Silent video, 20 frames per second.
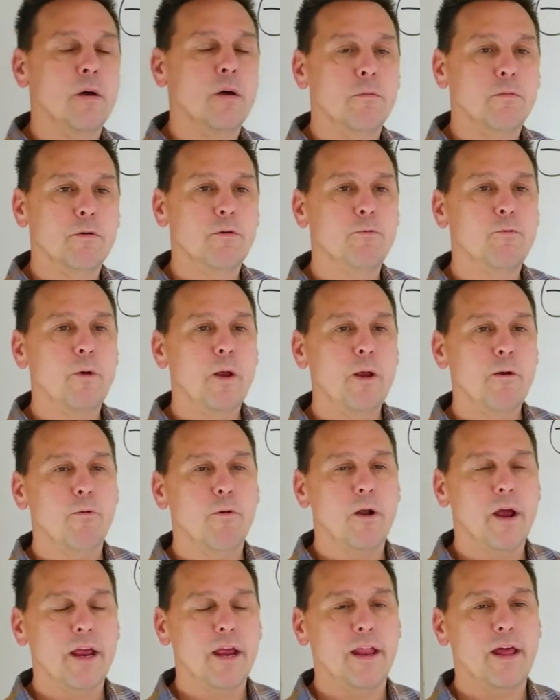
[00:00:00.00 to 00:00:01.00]
When we
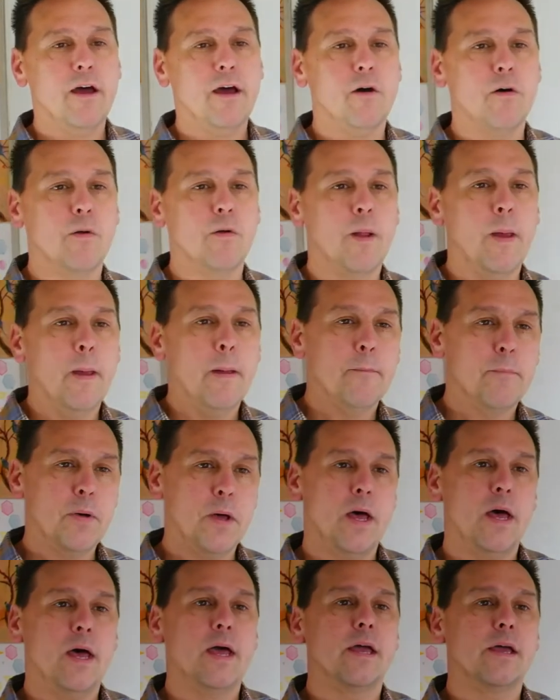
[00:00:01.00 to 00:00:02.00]
write out
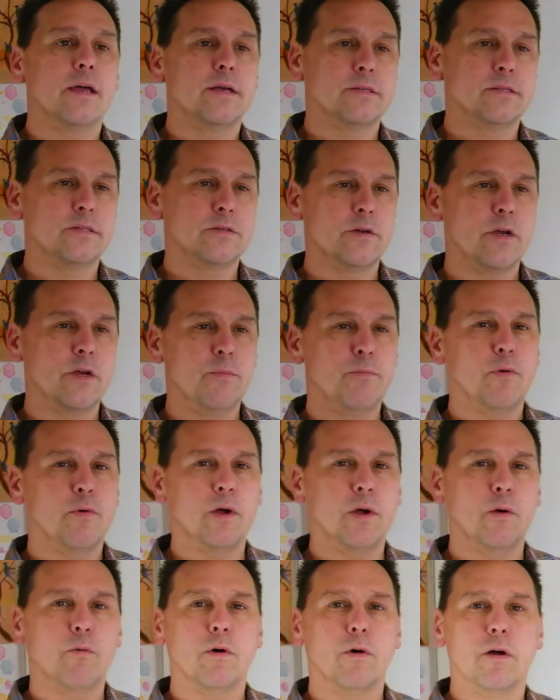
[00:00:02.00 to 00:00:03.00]
pi as
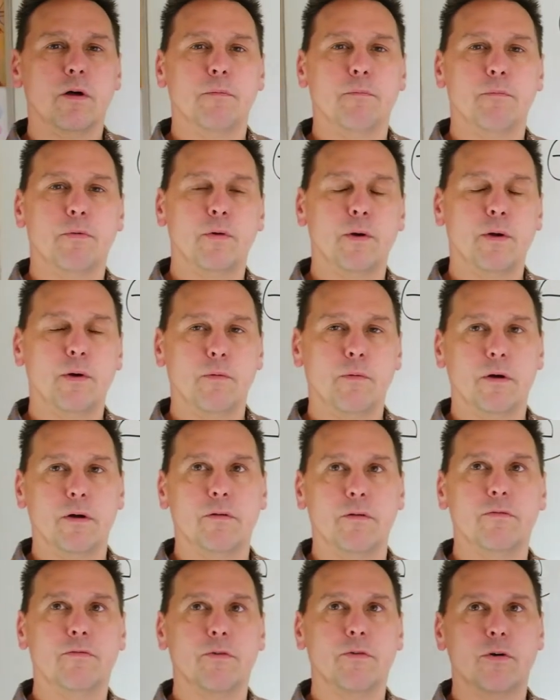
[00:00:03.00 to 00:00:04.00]

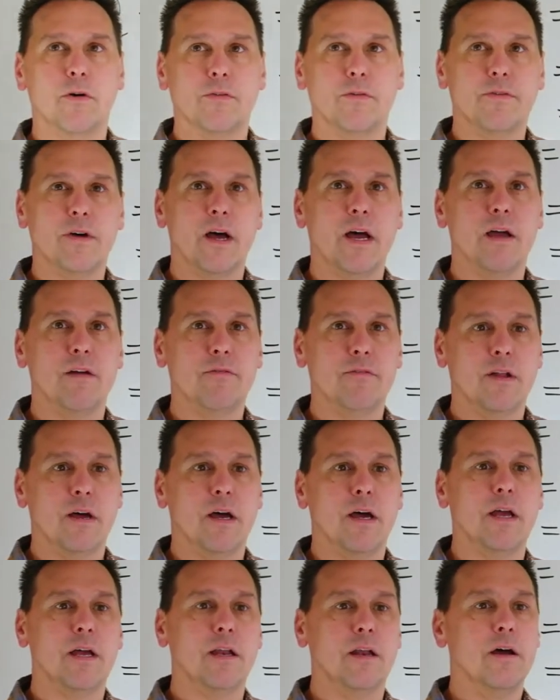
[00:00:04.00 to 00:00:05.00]

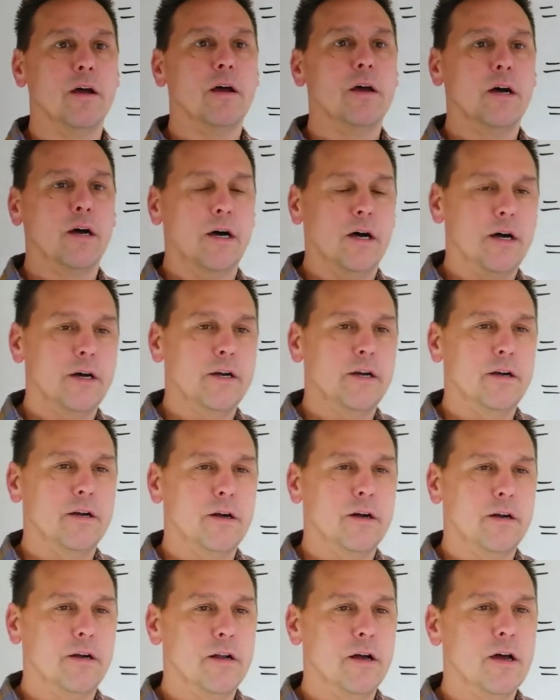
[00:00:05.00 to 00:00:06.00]
3.1.1459 on and
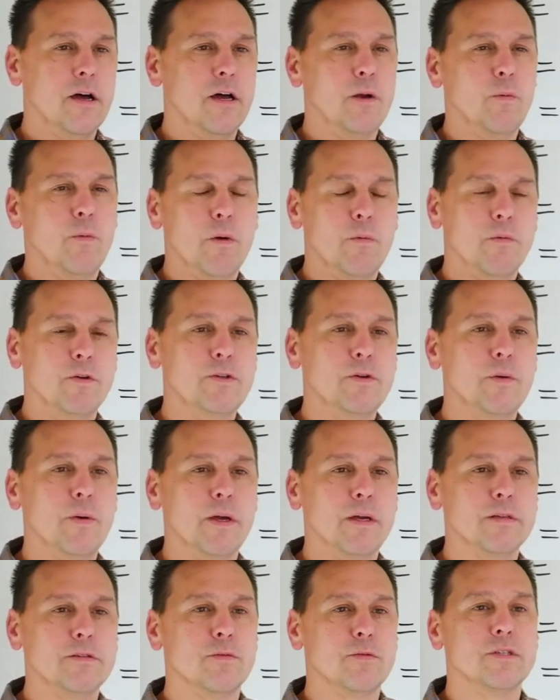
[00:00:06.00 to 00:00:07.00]
on and on, what we're doing
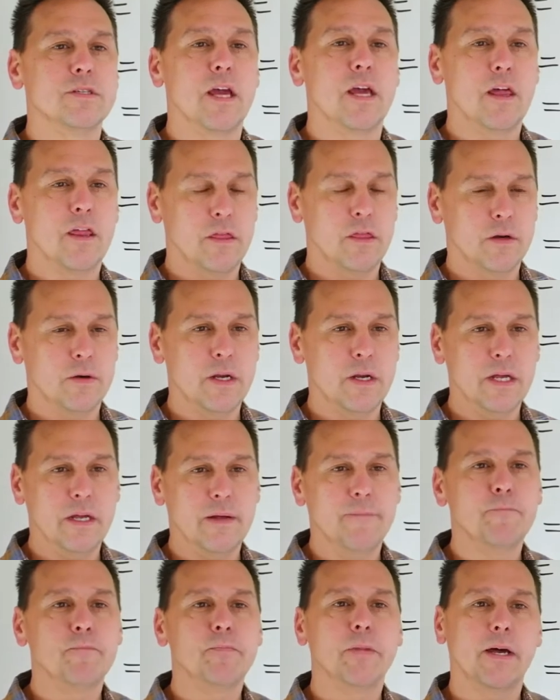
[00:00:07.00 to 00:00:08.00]
is we're saying 3
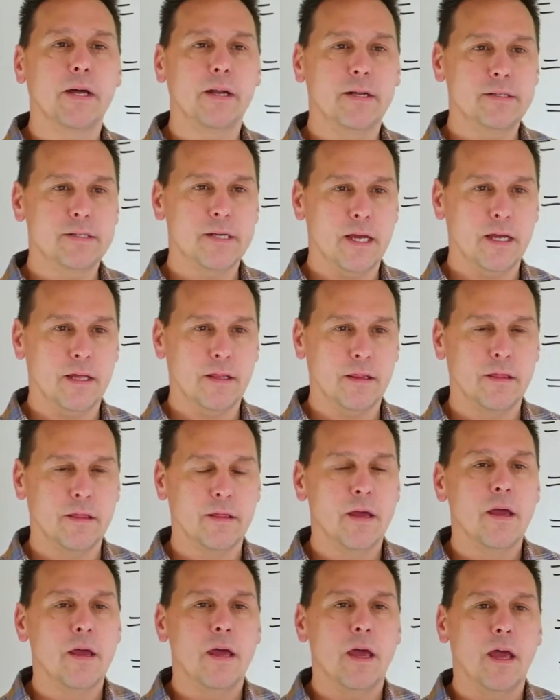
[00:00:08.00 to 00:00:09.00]
and a tenth
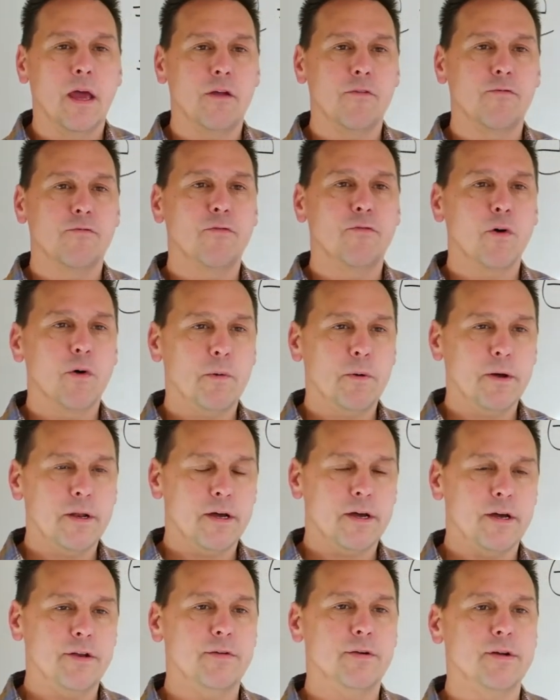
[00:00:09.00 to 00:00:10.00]
and four one
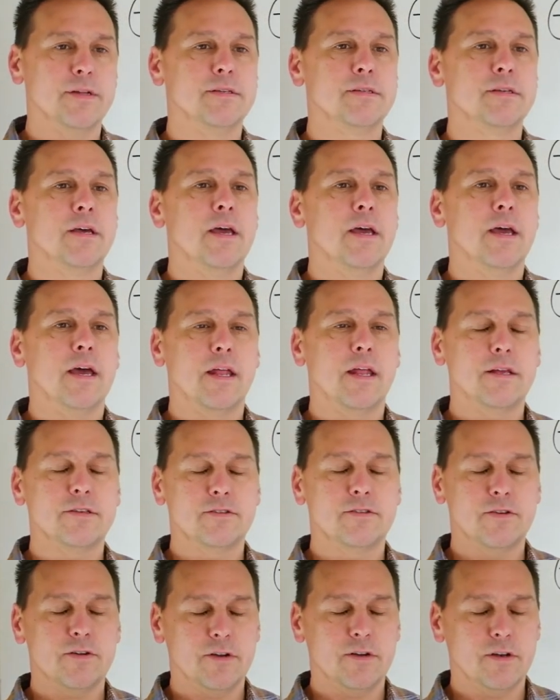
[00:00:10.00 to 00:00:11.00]
hundredths and a
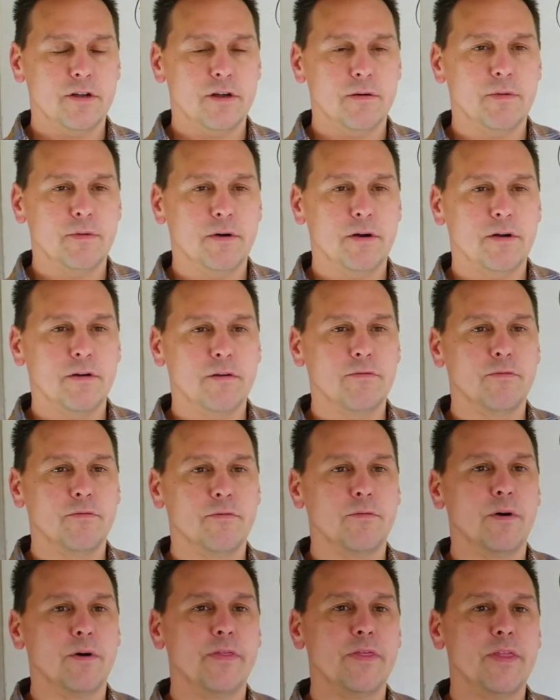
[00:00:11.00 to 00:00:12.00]
certain number of
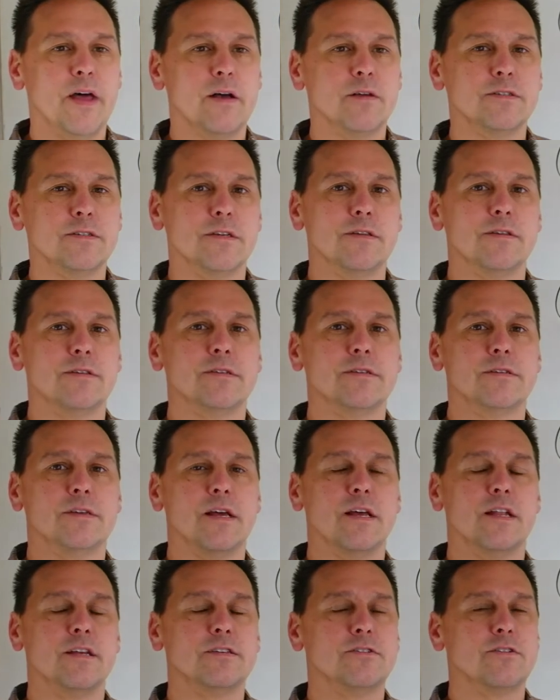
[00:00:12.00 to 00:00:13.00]
one thousandths
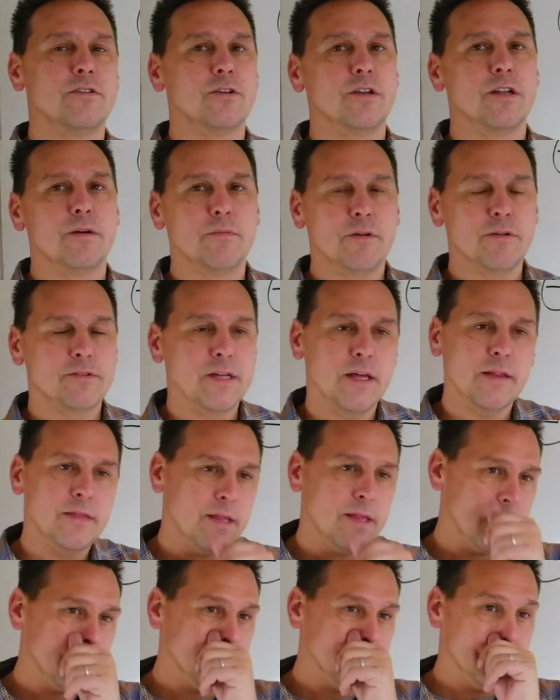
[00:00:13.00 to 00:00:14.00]
and a certain number of ten
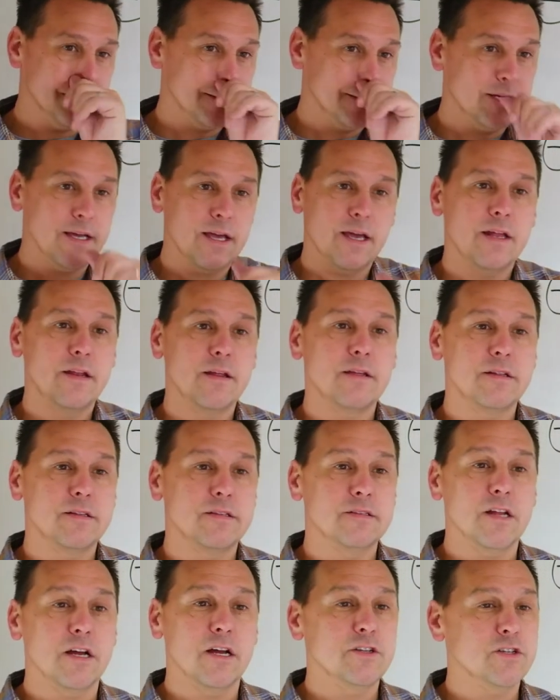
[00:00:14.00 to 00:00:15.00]
thousandths. And
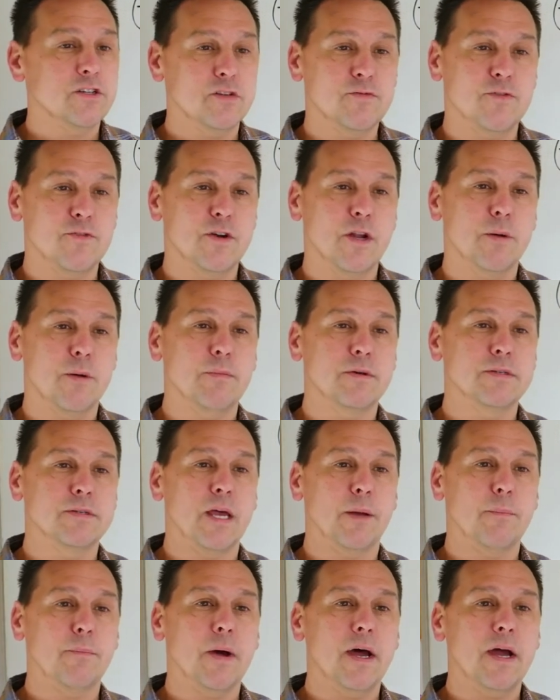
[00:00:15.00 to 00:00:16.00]
it's not just for numbers
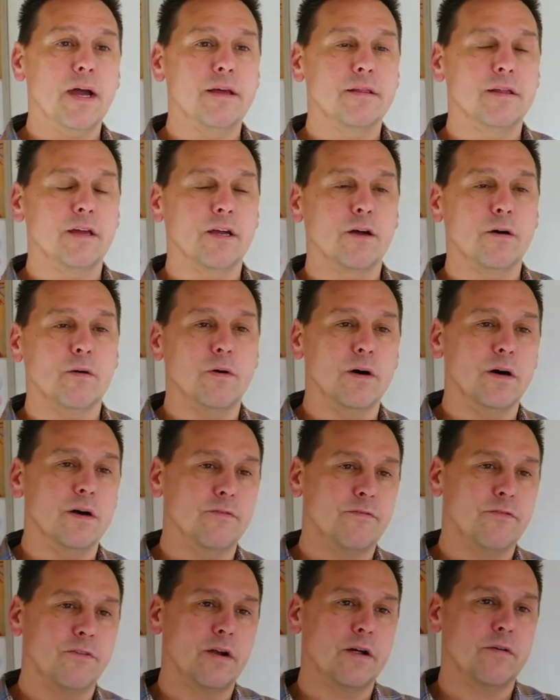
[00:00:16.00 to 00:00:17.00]
like pi that go on
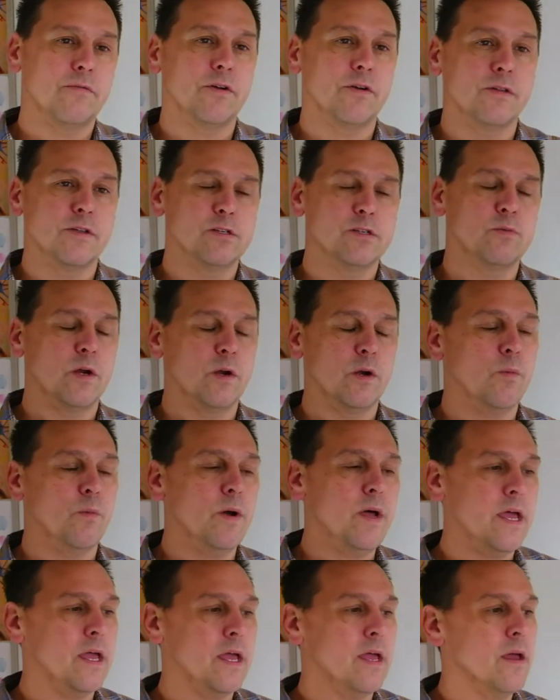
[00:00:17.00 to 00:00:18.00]
forever in this weird
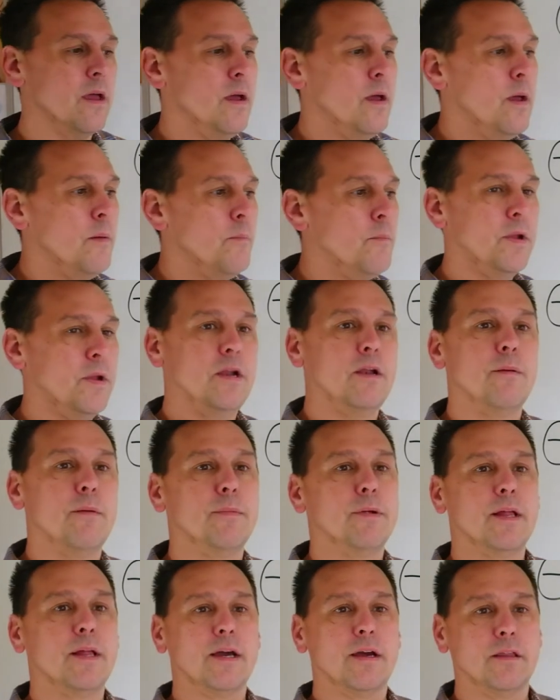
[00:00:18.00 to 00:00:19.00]
way, but a number
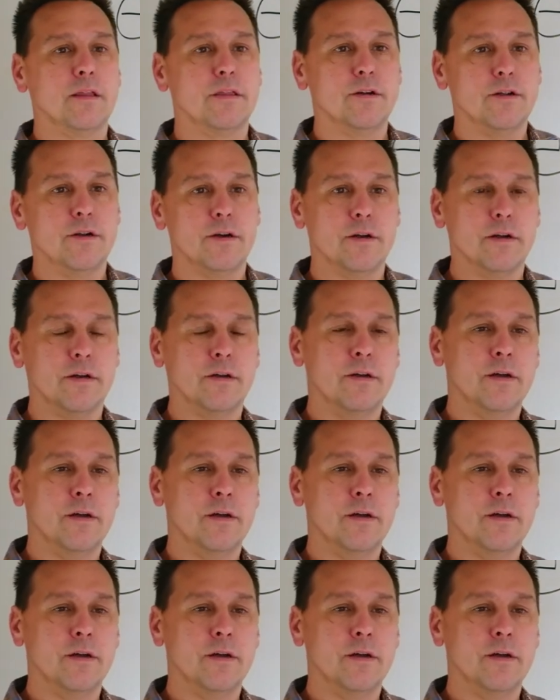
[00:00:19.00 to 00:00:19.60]
like a third.